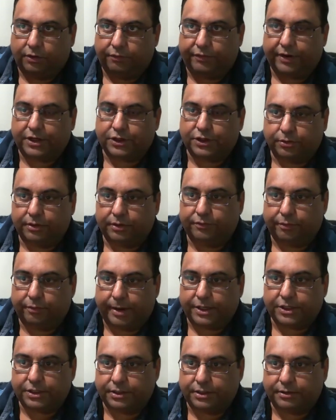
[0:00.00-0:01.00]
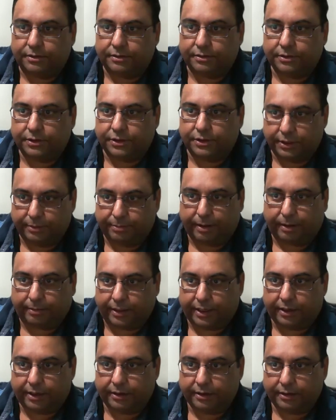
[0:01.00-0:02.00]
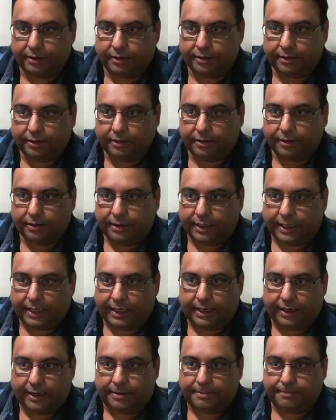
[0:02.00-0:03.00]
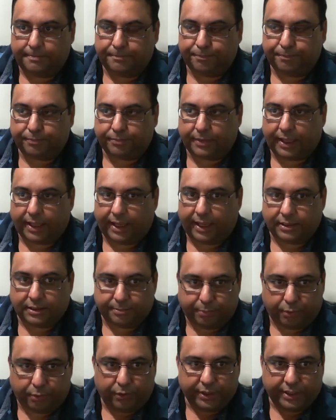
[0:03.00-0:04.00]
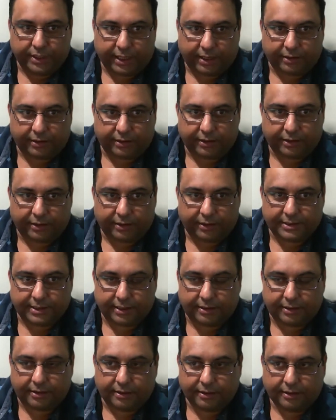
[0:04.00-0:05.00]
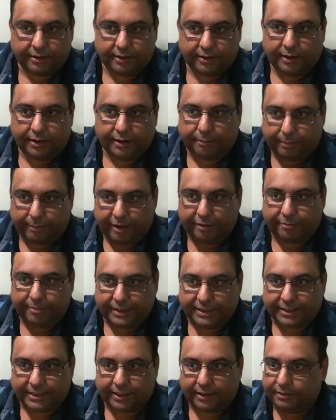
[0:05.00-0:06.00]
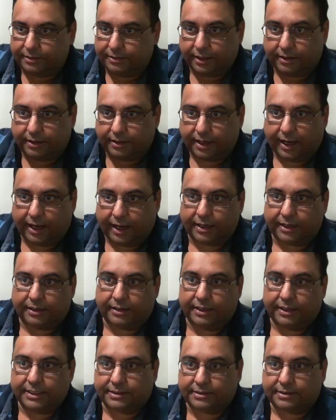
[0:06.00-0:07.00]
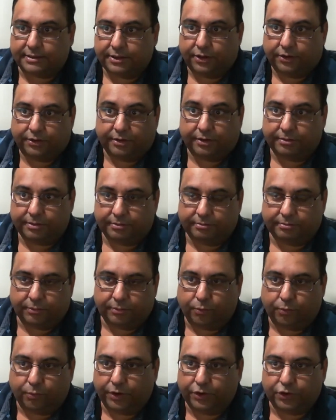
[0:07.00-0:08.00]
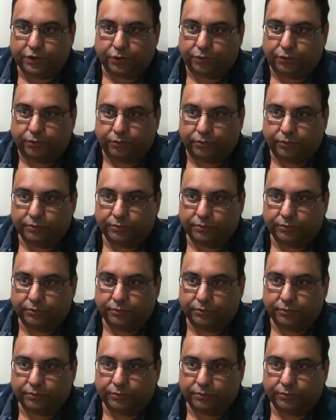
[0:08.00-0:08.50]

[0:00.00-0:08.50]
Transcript: factual information to the public, and to point out things that may have been said that aren't weren't true.